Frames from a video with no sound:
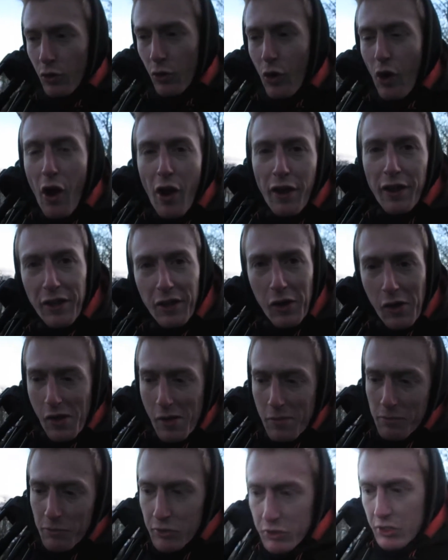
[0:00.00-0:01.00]
All right, I
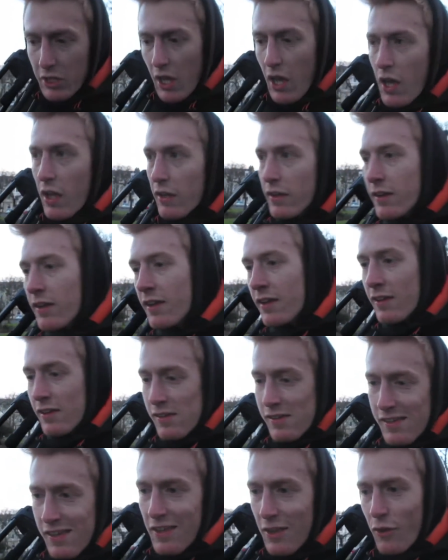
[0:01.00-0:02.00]
am done.
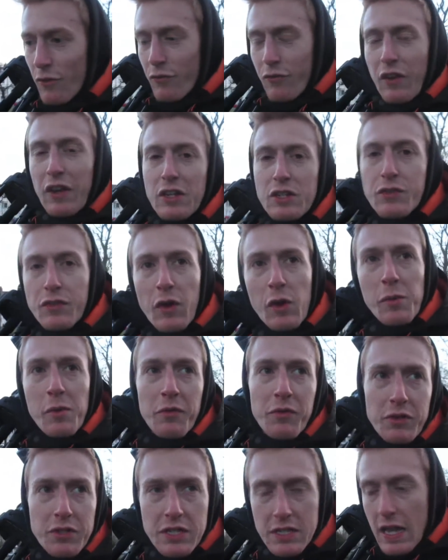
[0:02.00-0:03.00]
Finished filming
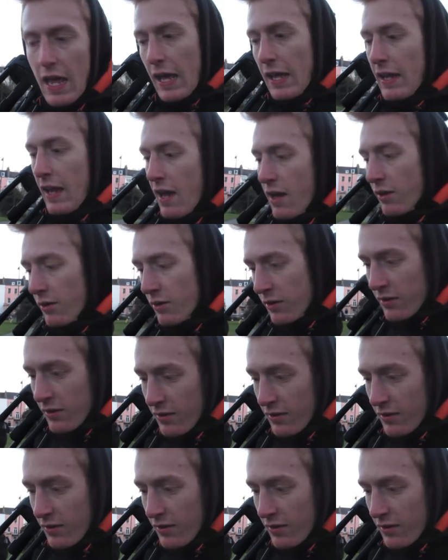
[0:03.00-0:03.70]
for today now.